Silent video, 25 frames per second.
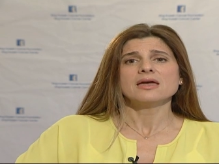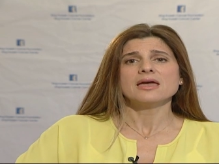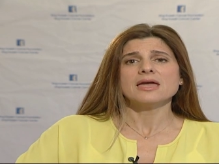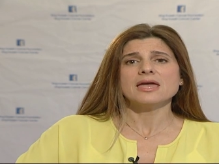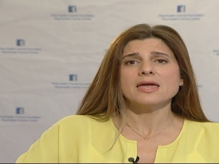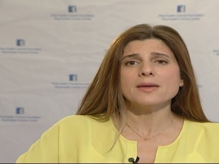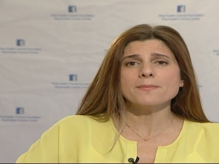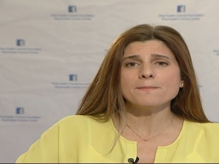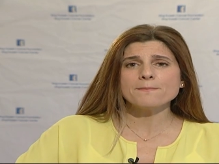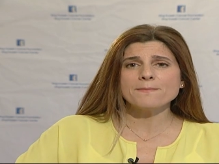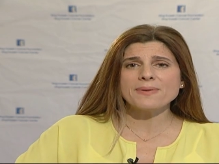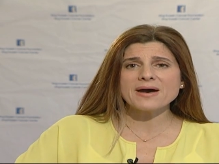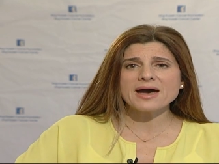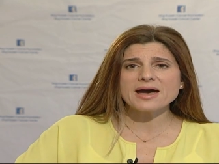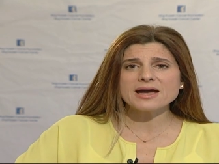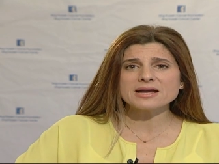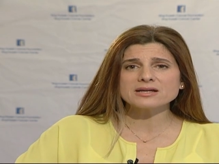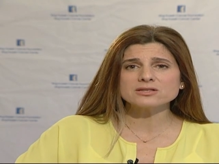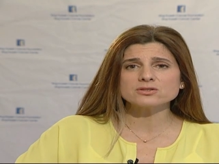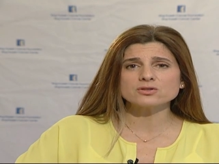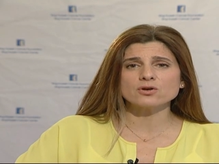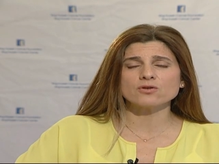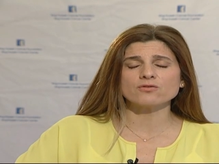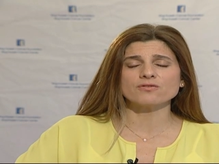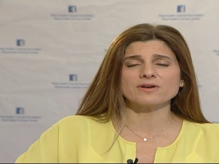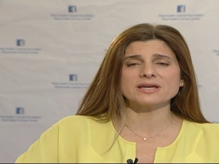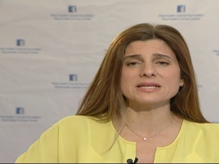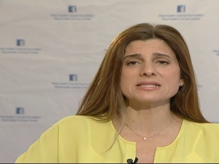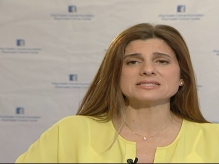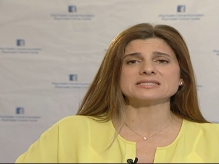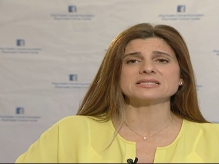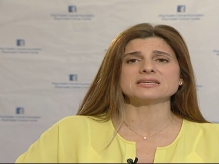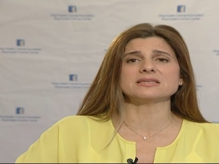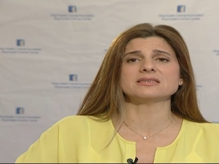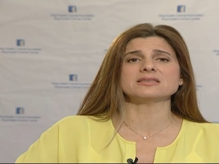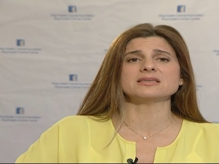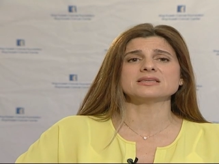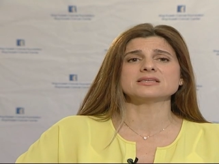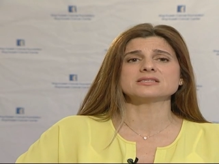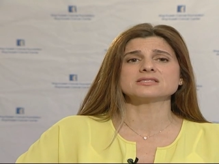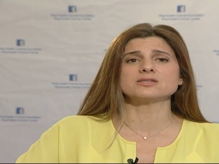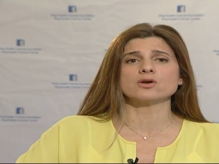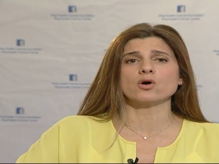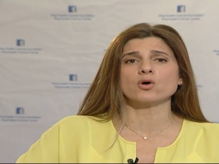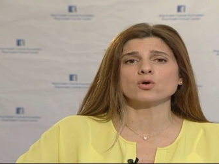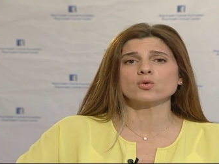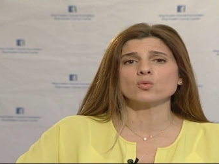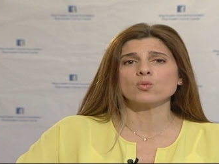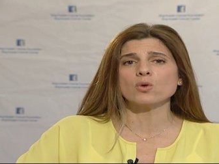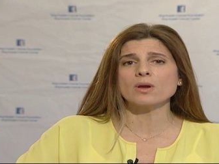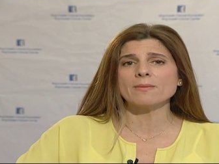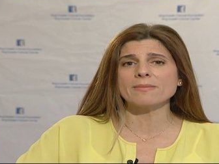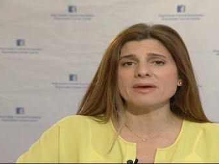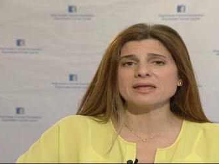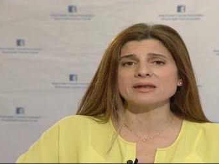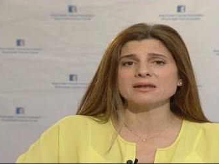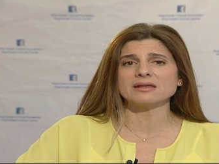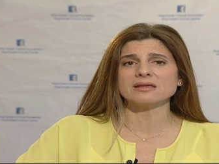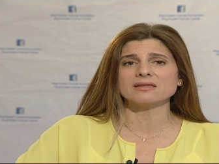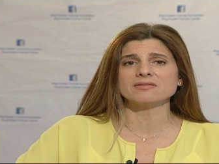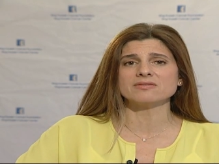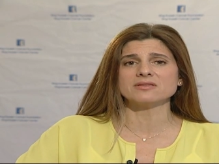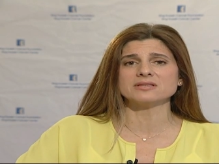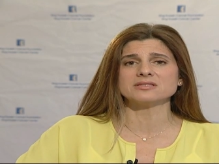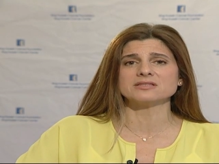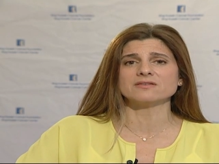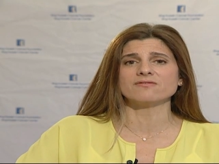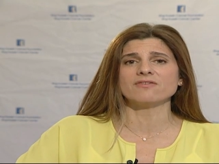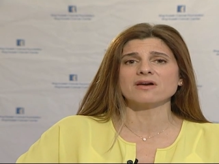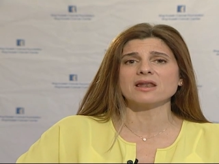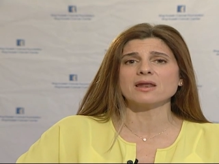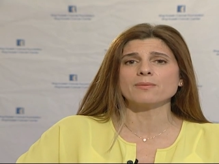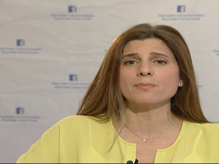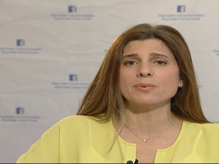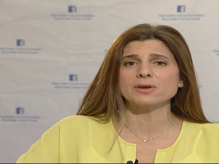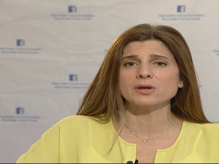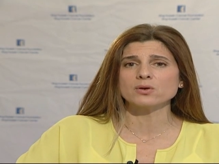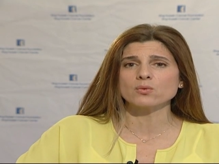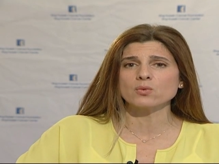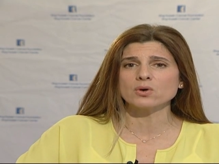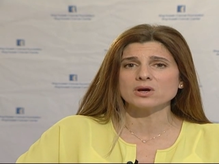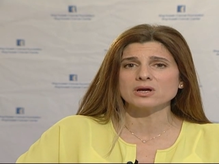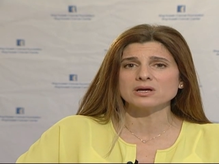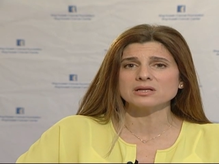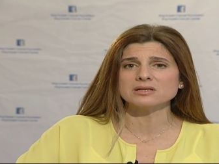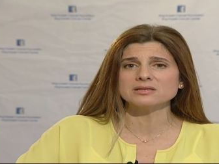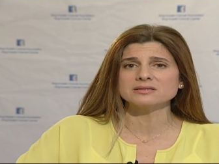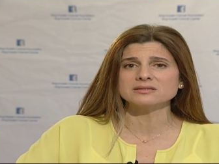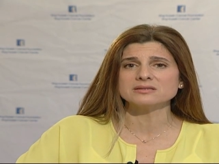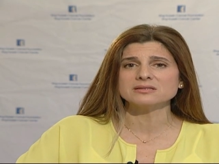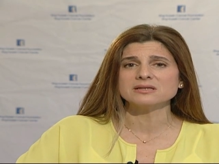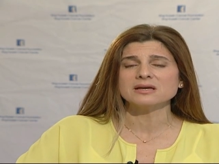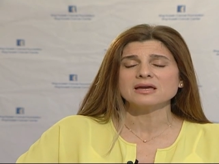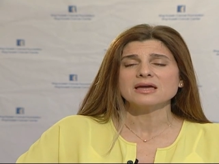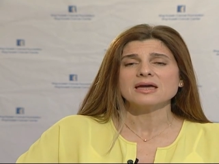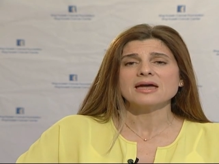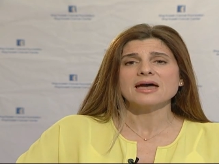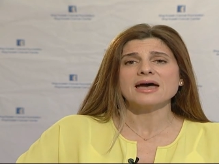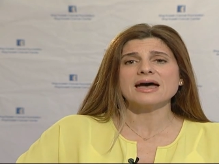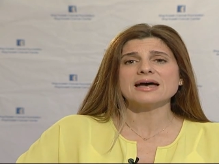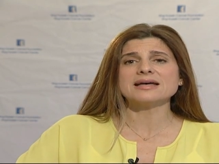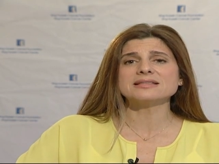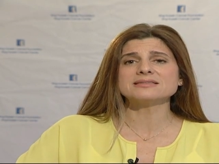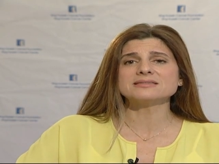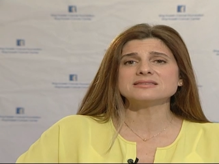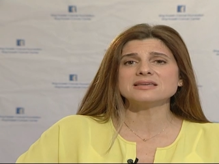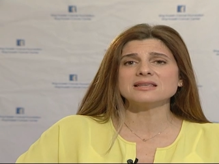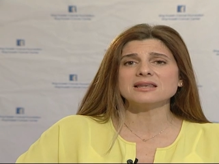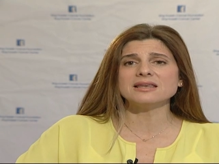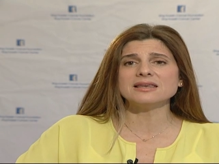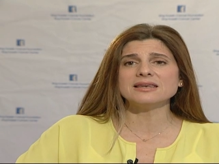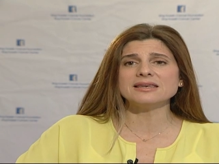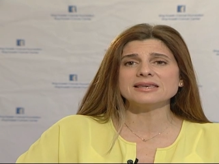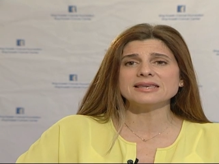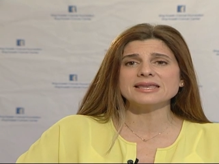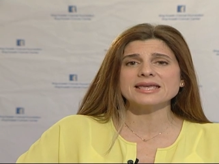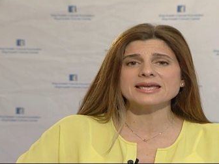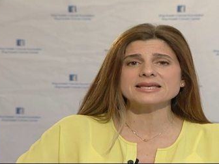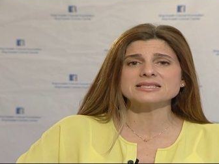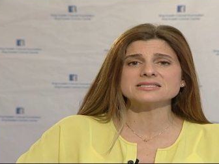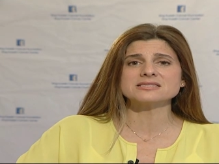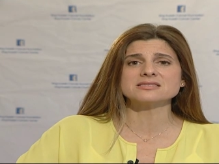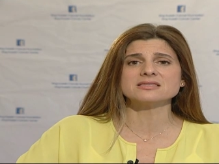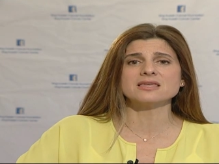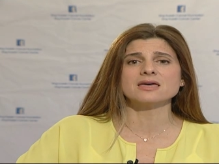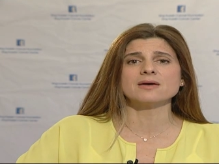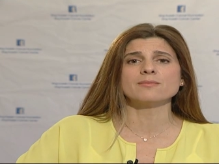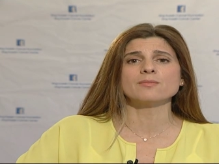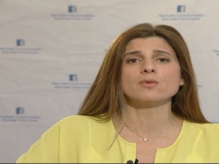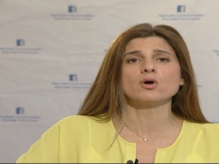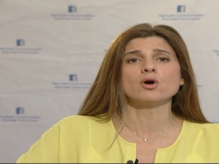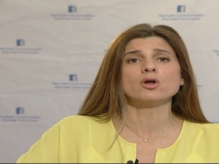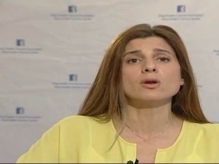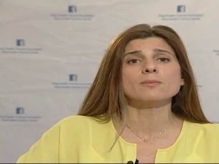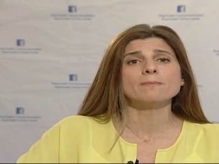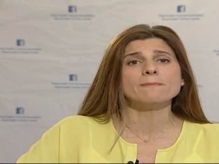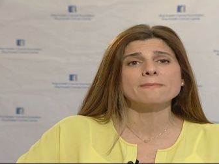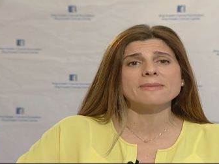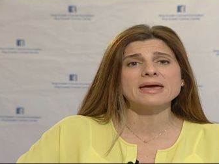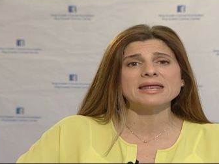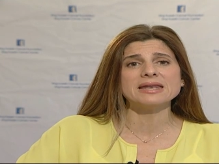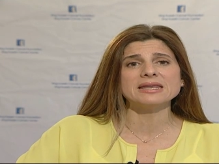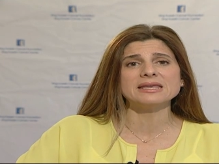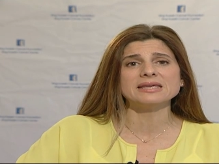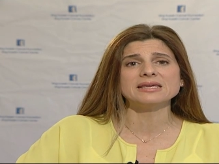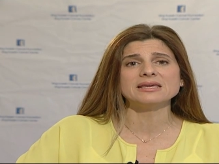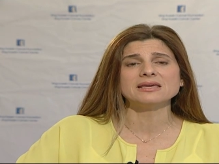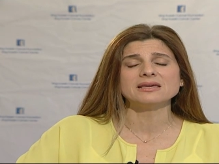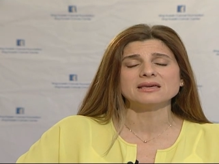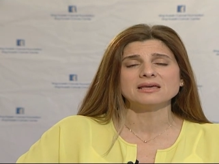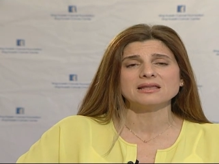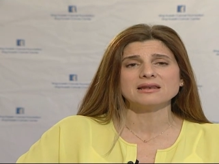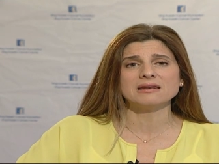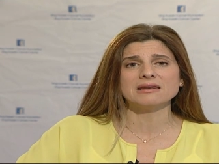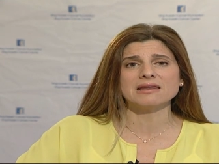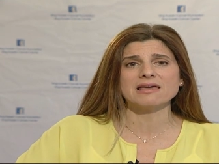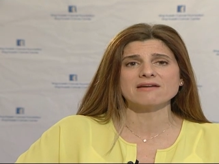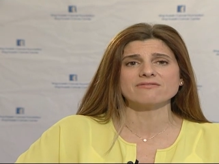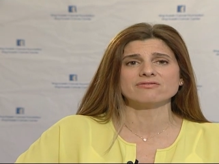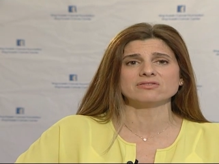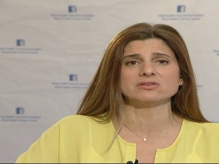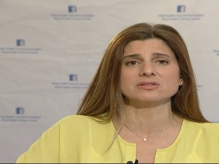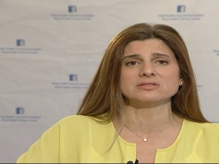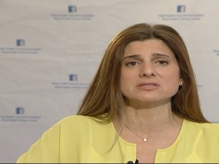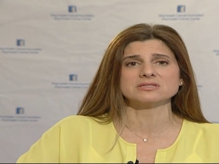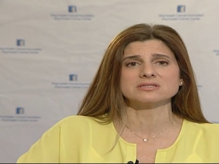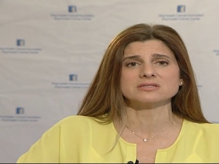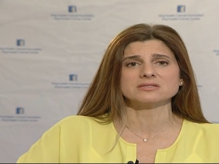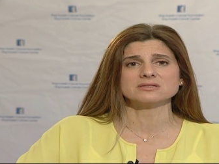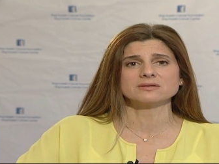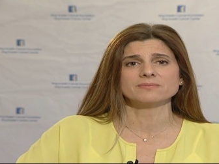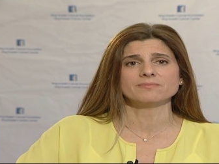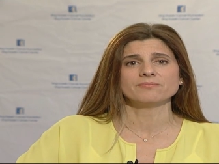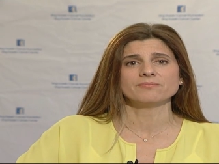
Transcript: impact of NCDs on women in the developing world, and delineates them on many levels.